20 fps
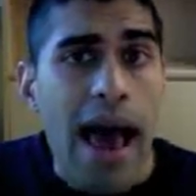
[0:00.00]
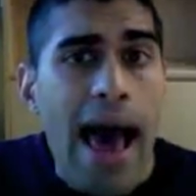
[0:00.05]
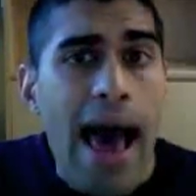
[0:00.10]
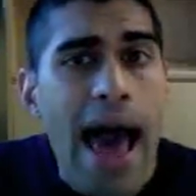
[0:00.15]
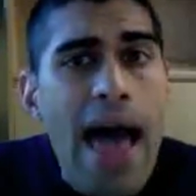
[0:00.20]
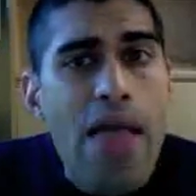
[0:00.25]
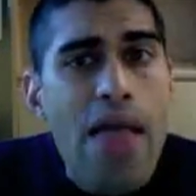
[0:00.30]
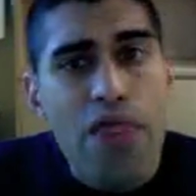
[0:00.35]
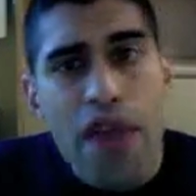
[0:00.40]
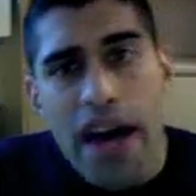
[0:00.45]

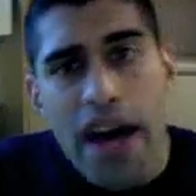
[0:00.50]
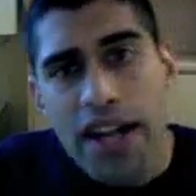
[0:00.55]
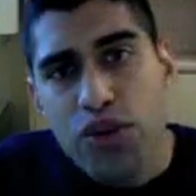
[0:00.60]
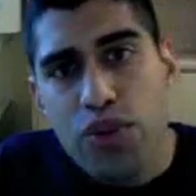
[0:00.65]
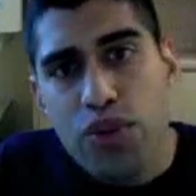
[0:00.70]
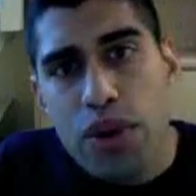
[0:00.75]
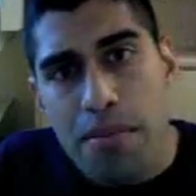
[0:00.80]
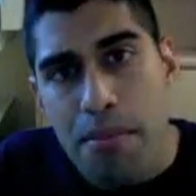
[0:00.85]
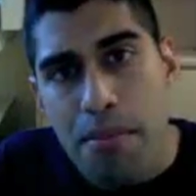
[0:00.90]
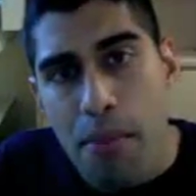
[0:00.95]
And that's
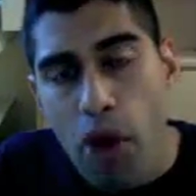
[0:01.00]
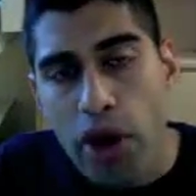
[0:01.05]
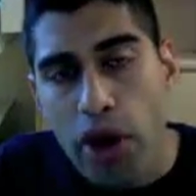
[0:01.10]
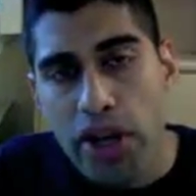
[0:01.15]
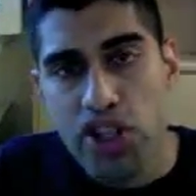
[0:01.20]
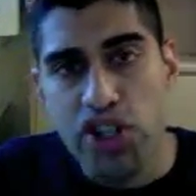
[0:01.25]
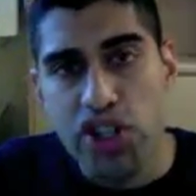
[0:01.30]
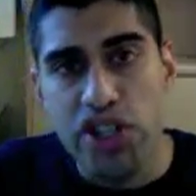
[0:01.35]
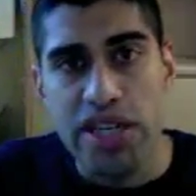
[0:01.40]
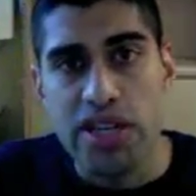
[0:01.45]
what
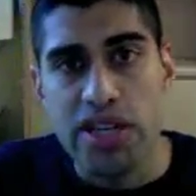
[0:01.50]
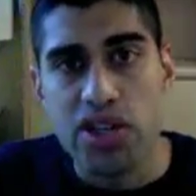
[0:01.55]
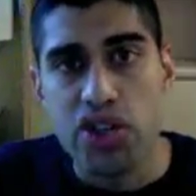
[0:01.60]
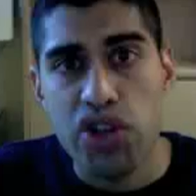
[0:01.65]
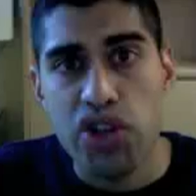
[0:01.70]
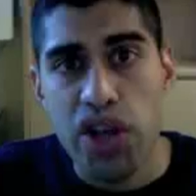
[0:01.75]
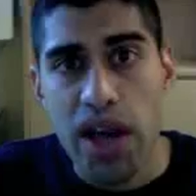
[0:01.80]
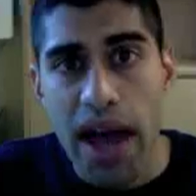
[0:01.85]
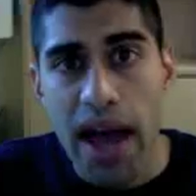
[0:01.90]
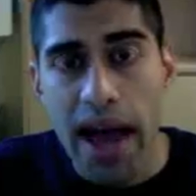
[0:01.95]
marks these
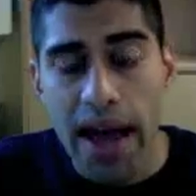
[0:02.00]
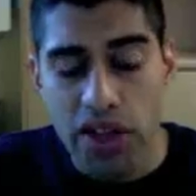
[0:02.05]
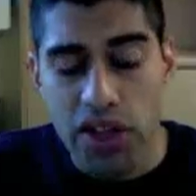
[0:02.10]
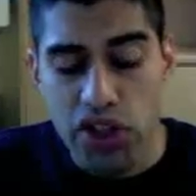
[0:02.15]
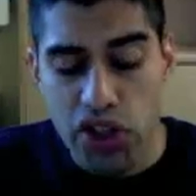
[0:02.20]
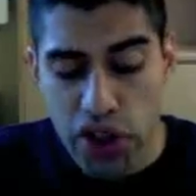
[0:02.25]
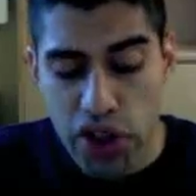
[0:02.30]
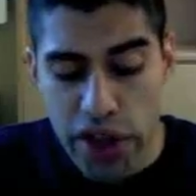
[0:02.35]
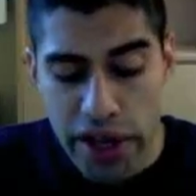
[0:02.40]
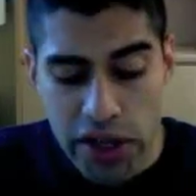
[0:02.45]
as
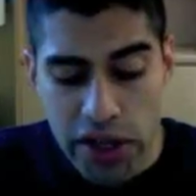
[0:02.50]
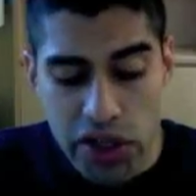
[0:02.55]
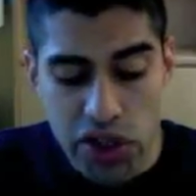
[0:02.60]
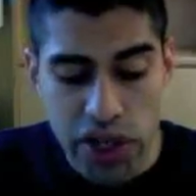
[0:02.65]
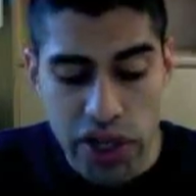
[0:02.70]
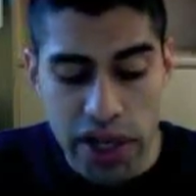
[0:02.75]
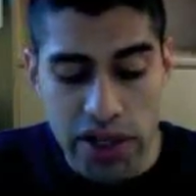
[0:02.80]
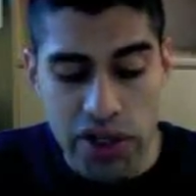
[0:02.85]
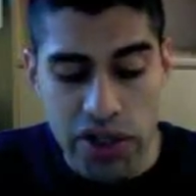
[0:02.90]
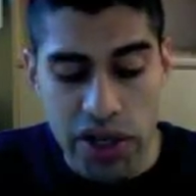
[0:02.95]
things
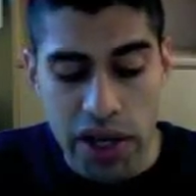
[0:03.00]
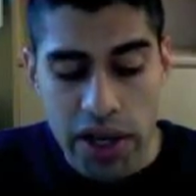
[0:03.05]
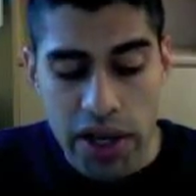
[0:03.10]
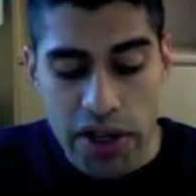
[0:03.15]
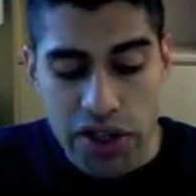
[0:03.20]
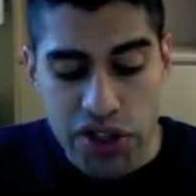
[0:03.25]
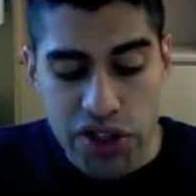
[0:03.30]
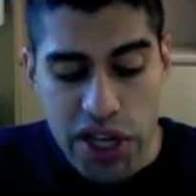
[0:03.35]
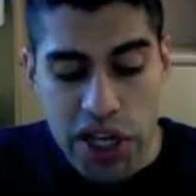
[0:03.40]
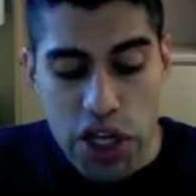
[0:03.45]
that
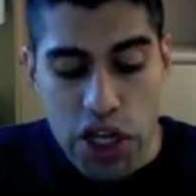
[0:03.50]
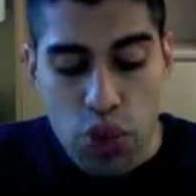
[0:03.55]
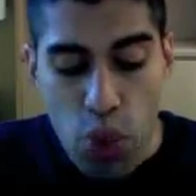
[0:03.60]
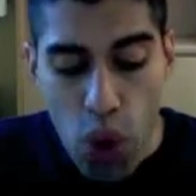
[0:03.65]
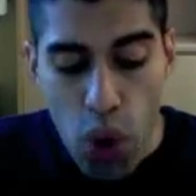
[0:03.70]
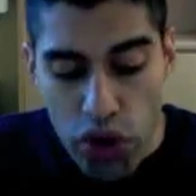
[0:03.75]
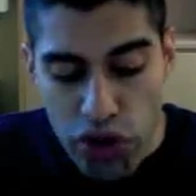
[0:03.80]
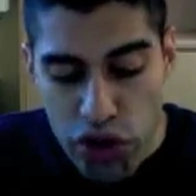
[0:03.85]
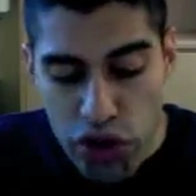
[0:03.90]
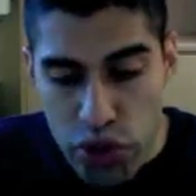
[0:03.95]
say you
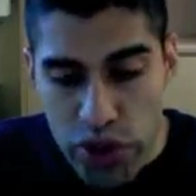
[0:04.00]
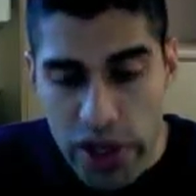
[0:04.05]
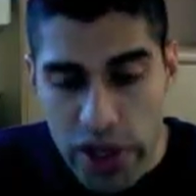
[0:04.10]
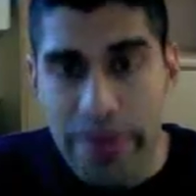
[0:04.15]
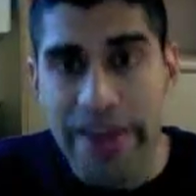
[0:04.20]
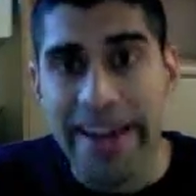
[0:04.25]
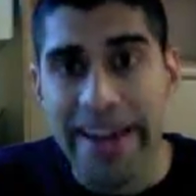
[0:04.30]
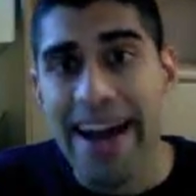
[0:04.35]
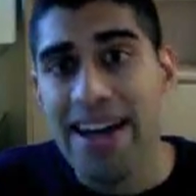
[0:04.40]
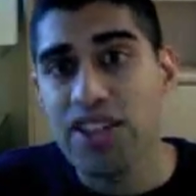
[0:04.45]
ought to do
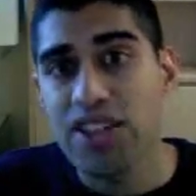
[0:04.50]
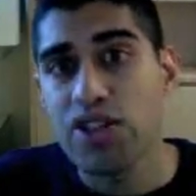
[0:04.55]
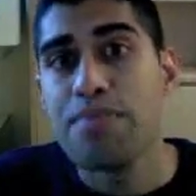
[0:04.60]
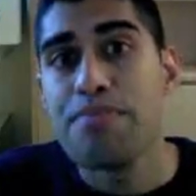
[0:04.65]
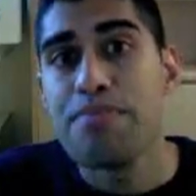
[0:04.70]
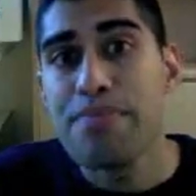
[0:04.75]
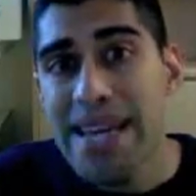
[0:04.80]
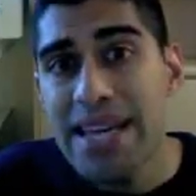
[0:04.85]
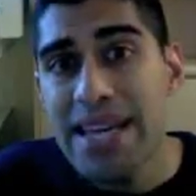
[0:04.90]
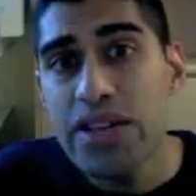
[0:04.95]
something as a
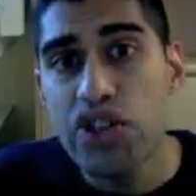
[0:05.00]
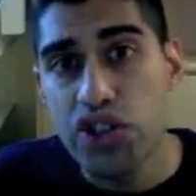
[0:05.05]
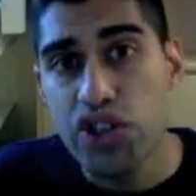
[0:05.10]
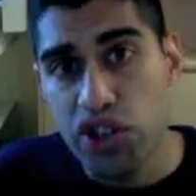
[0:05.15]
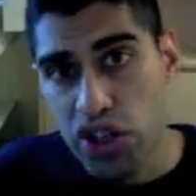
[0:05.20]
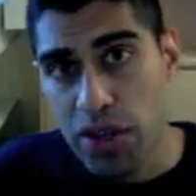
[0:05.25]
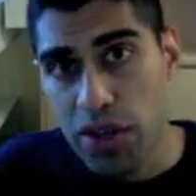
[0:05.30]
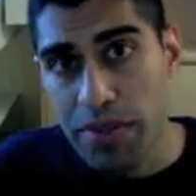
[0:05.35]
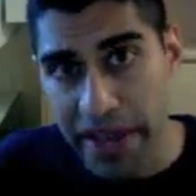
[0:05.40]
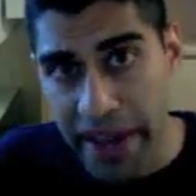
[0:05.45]
means to
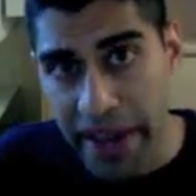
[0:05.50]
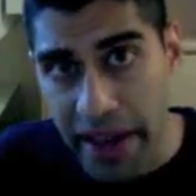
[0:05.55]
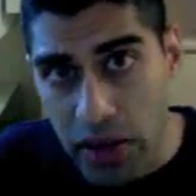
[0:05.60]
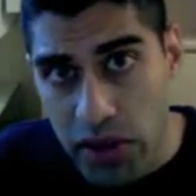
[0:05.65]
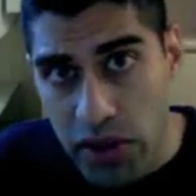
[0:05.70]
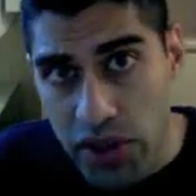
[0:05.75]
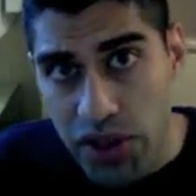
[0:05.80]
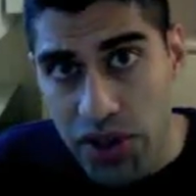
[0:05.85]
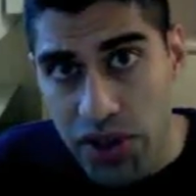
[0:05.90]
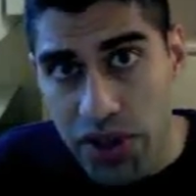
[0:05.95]
something
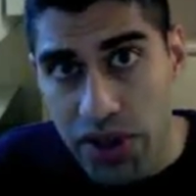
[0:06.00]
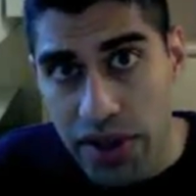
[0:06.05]
else.